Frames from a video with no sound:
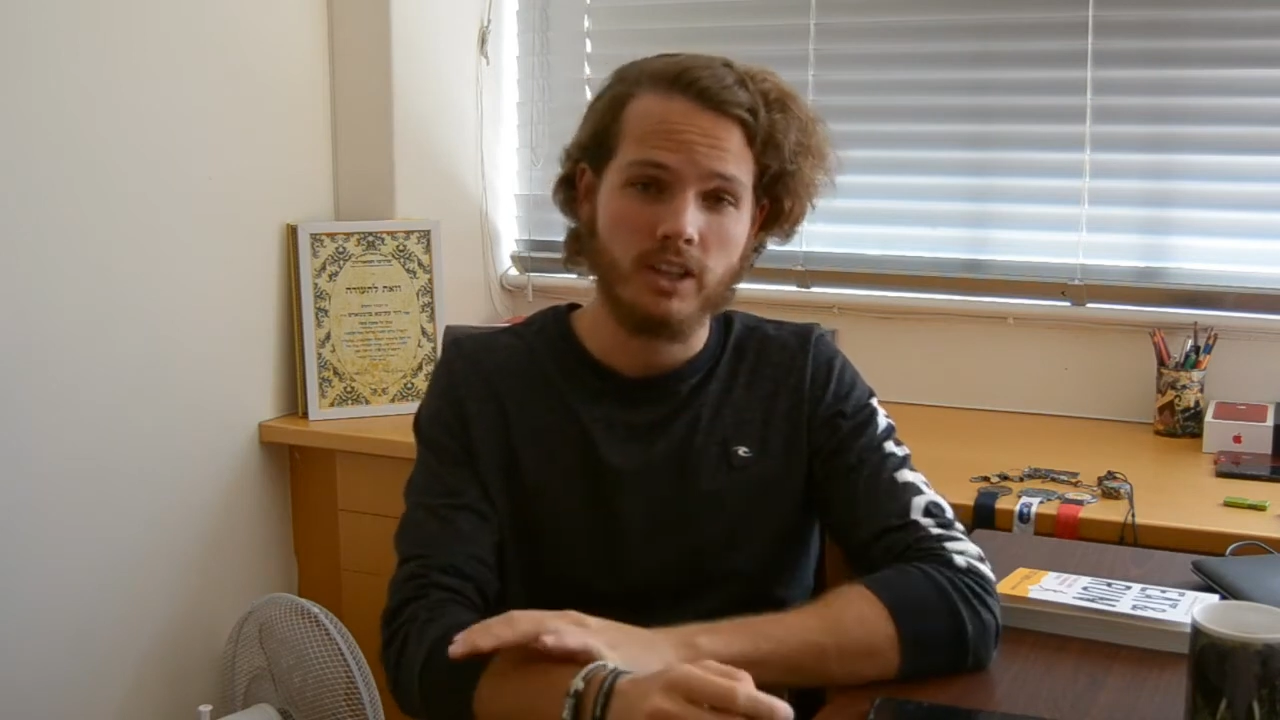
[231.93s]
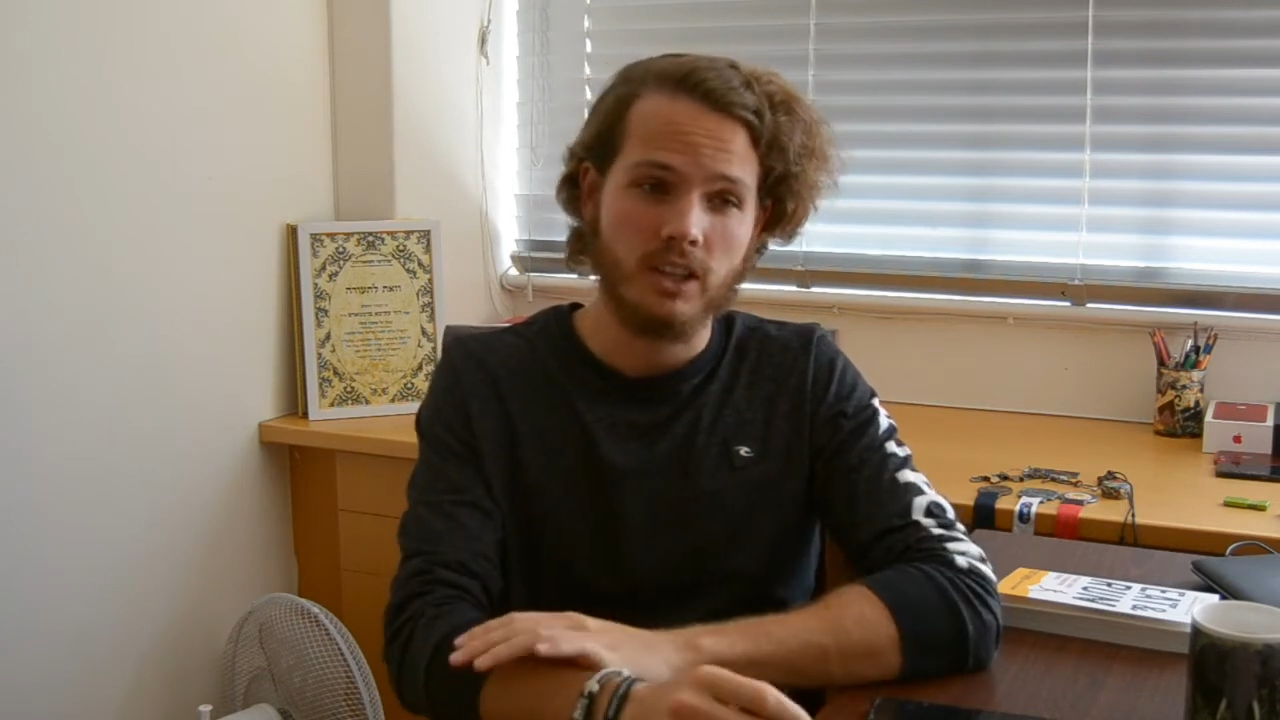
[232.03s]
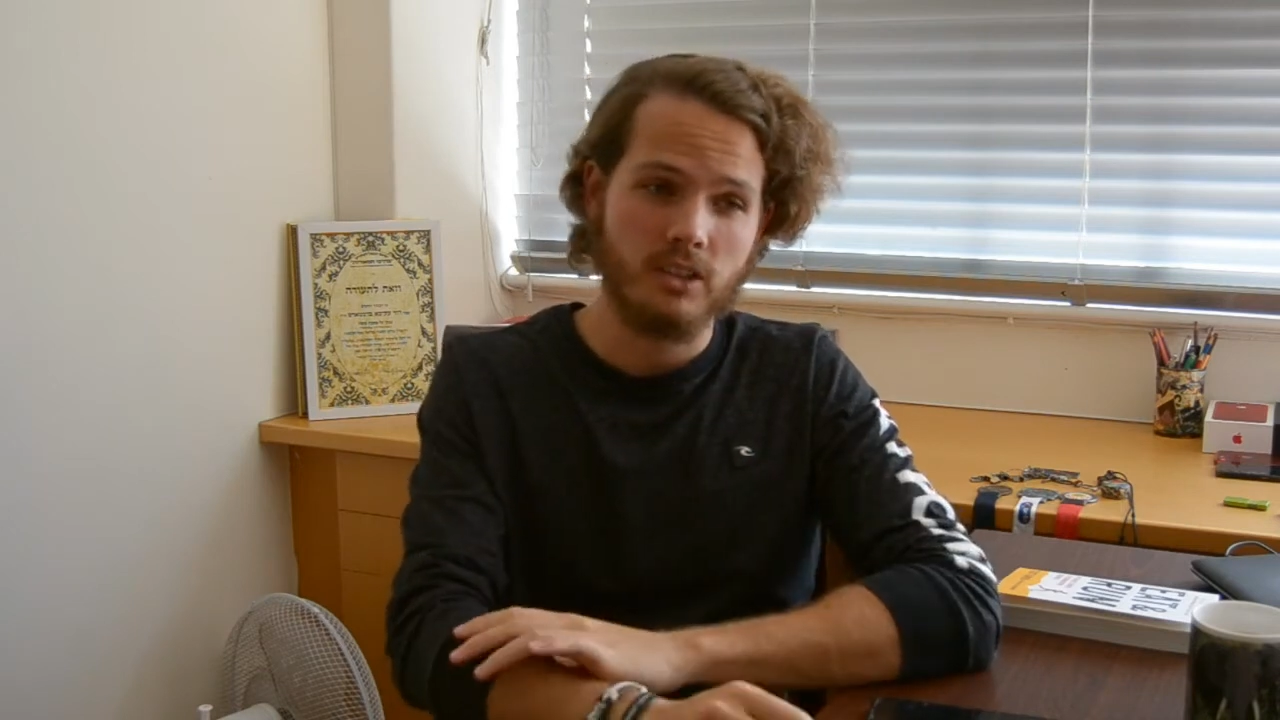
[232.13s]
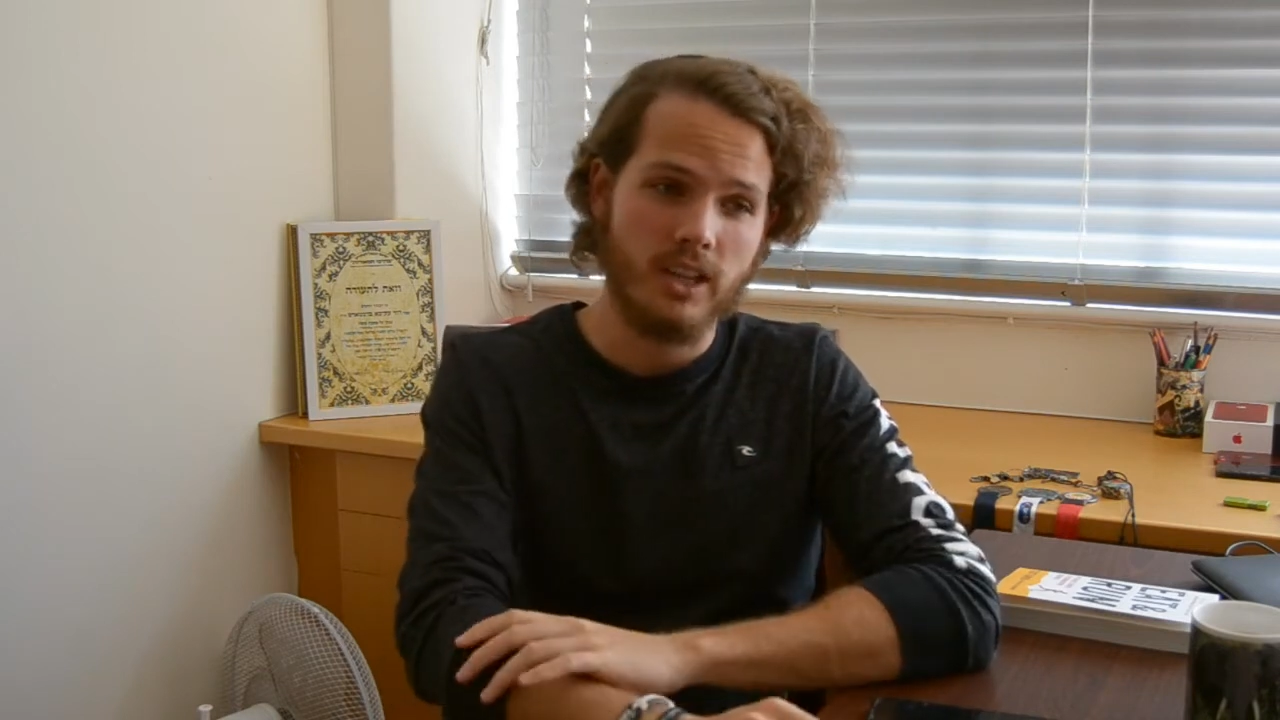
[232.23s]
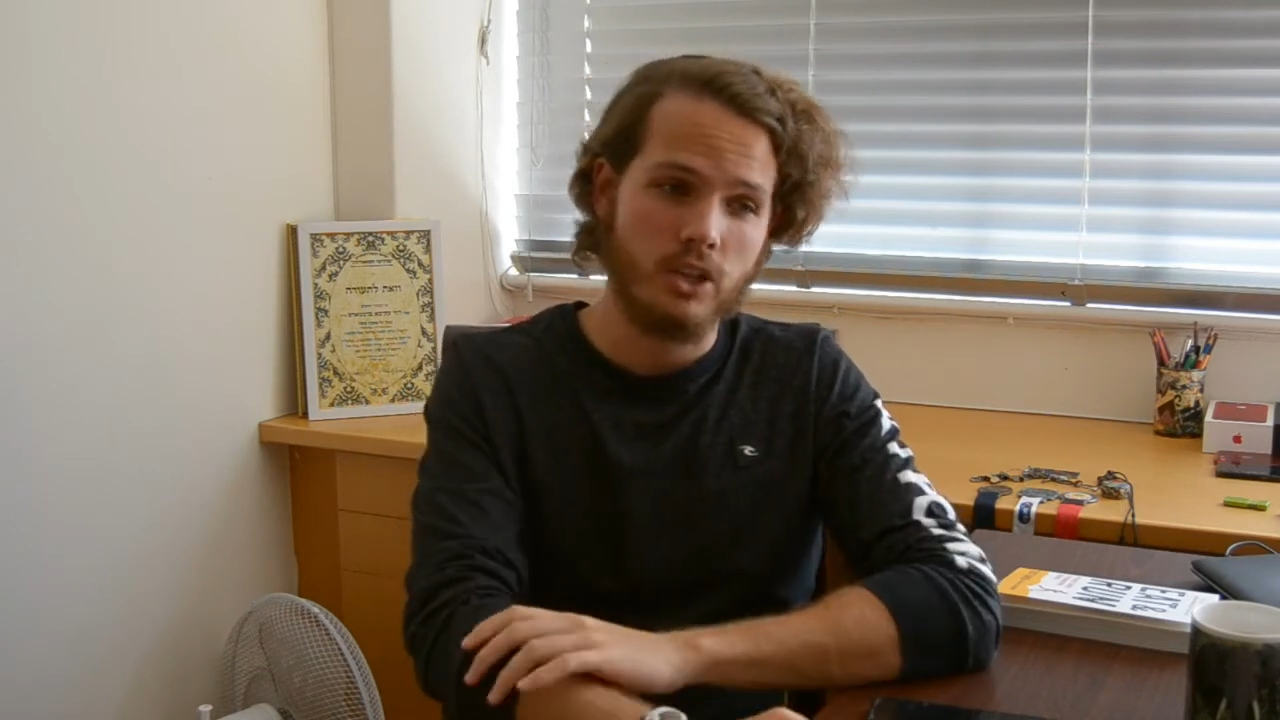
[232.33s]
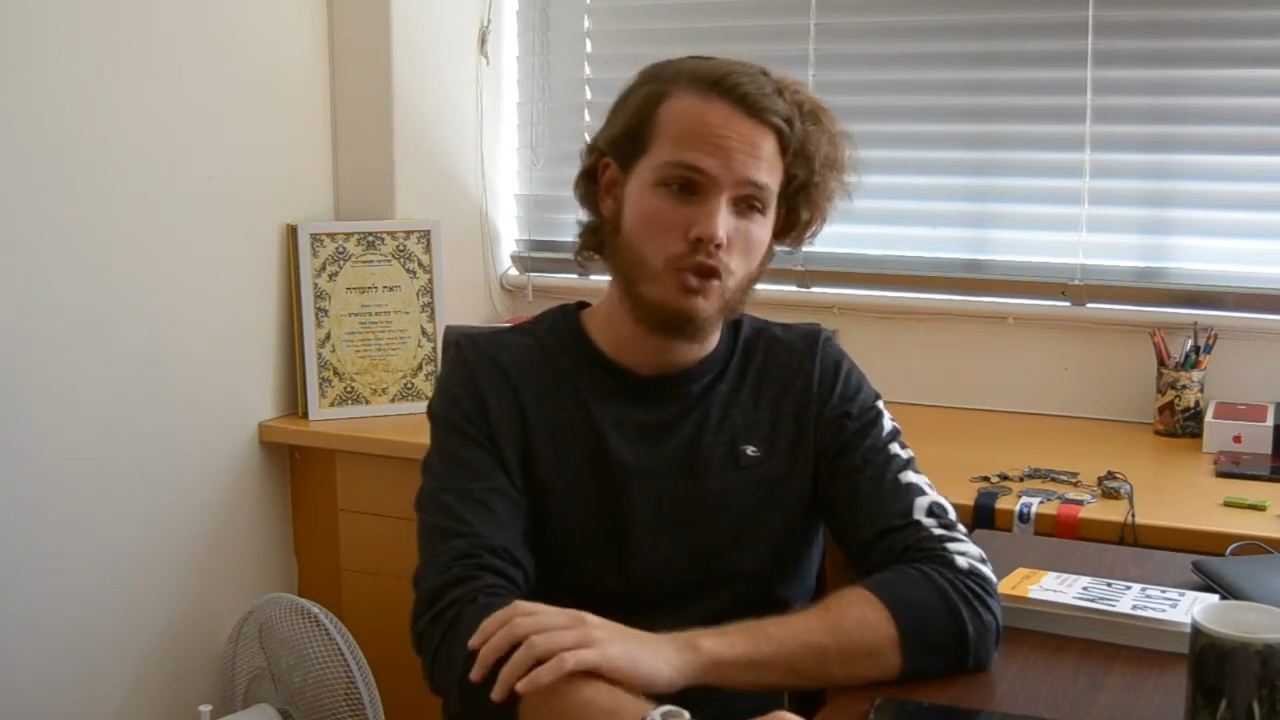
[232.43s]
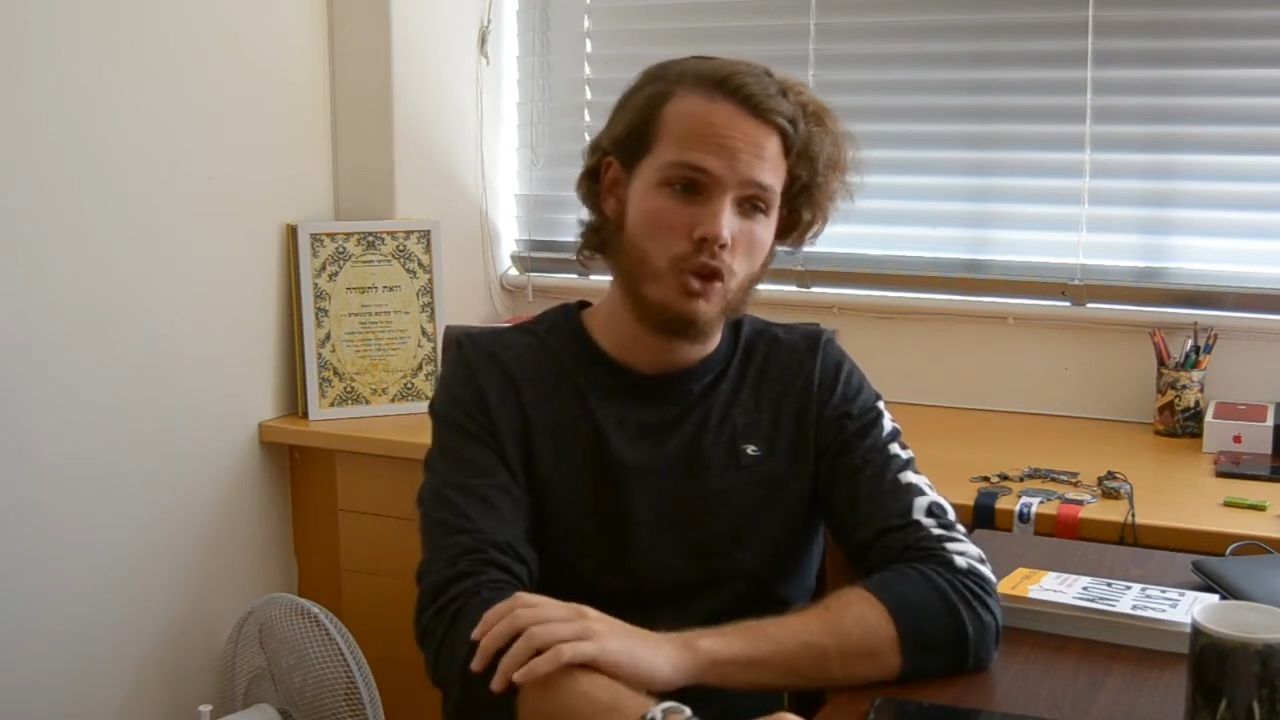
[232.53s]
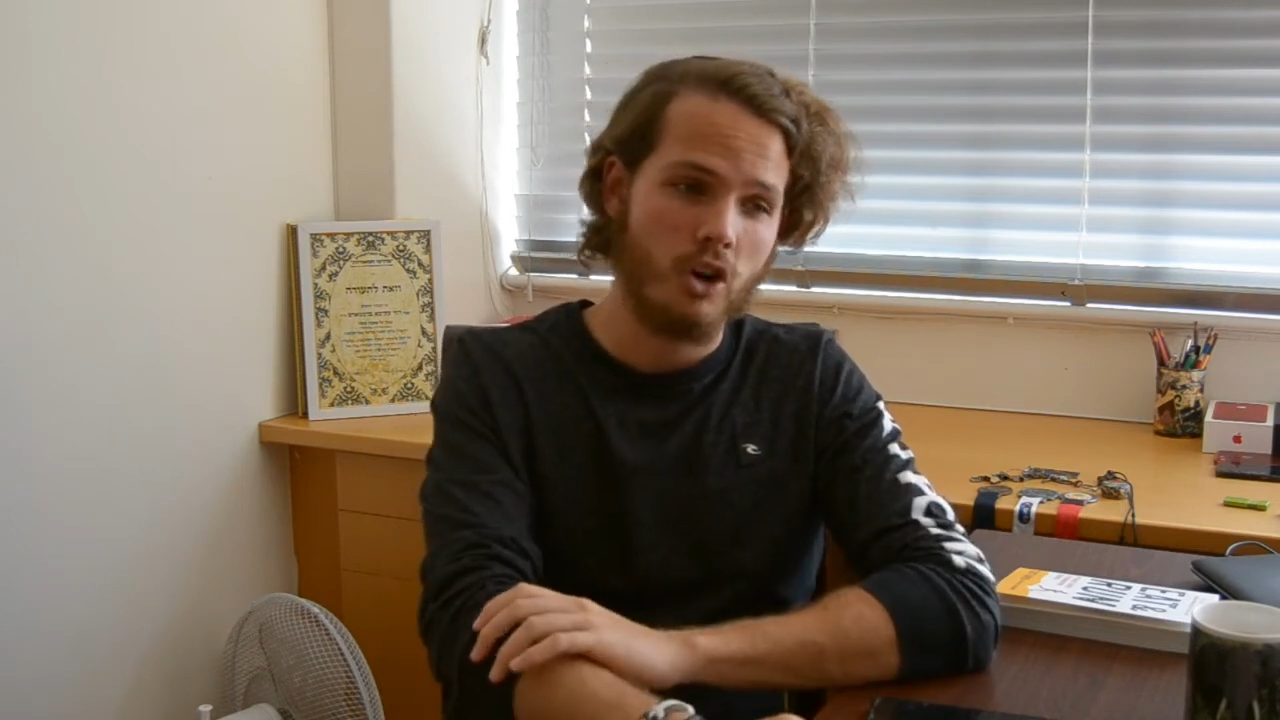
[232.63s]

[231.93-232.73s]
things and you're